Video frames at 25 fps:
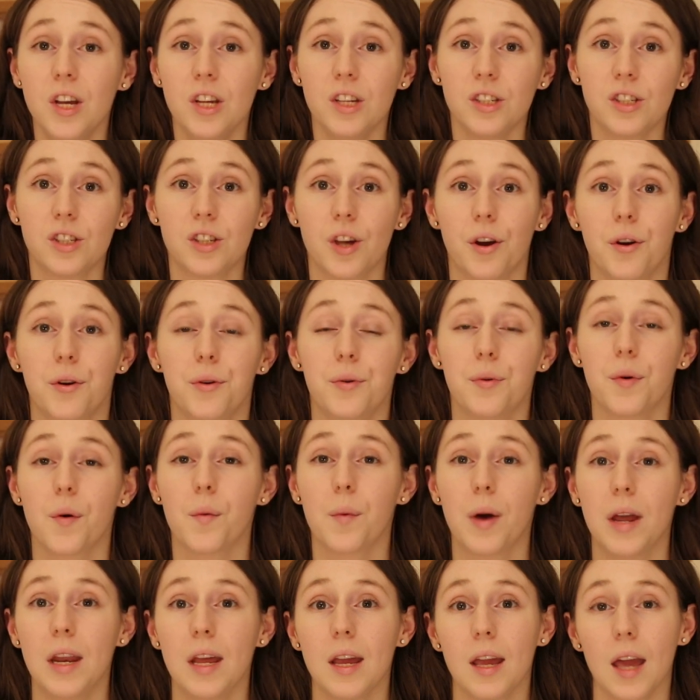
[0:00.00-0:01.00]
So
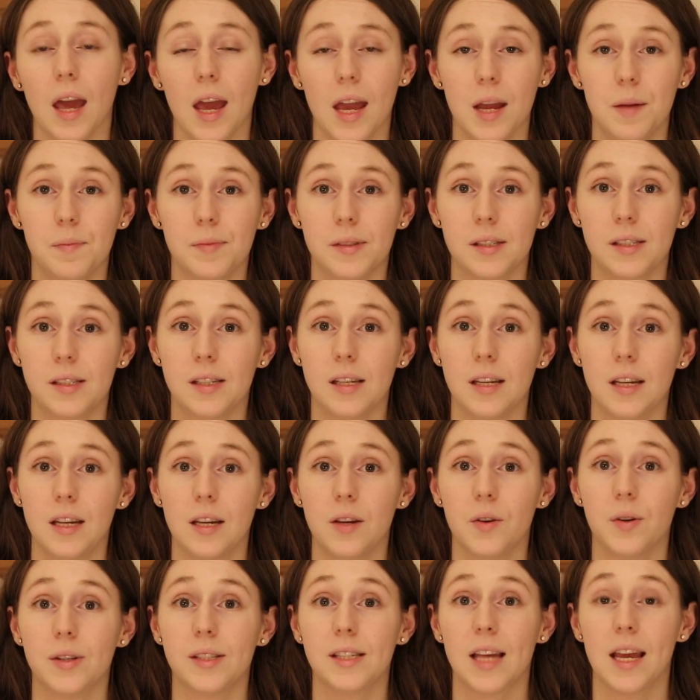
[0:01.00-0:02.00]
when it came
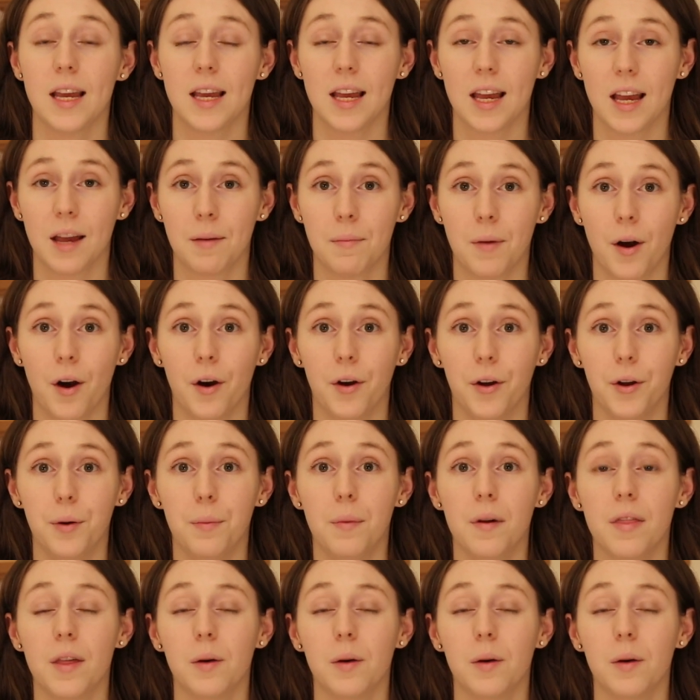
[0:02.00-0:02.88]
to taking him home